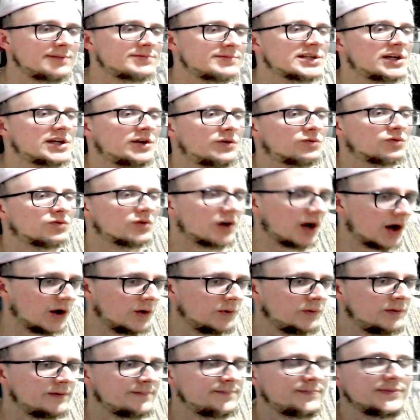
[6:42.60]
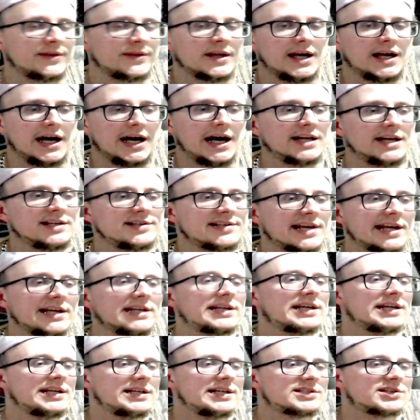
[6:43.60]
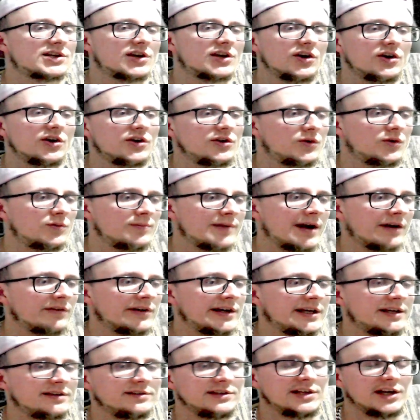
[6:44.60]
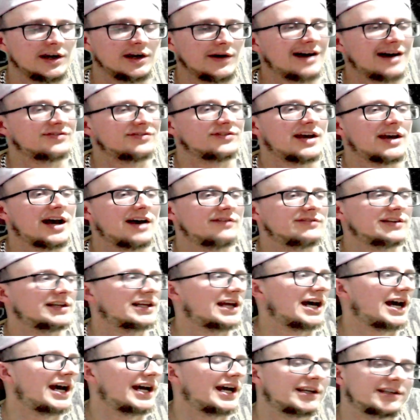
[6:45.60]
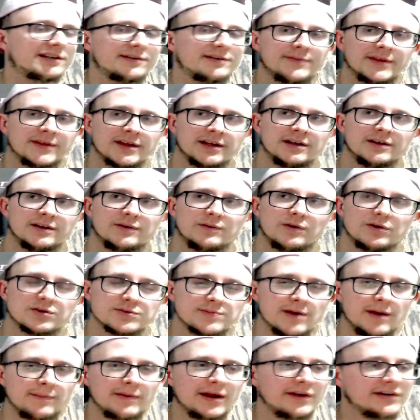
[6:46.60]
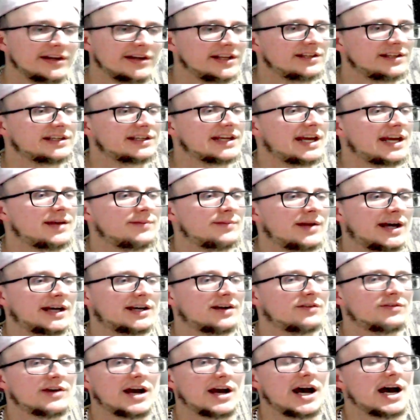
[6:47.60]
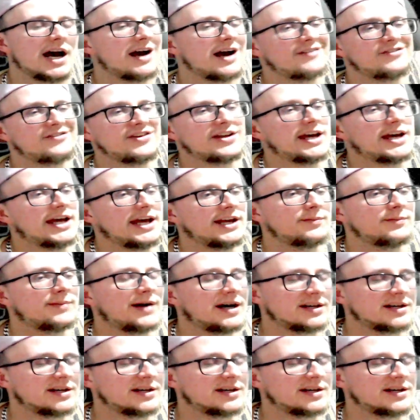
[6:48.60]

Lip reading: in a row and taking his colonel merit, you know, after having like, what was my merit in the game? Like, I think I had about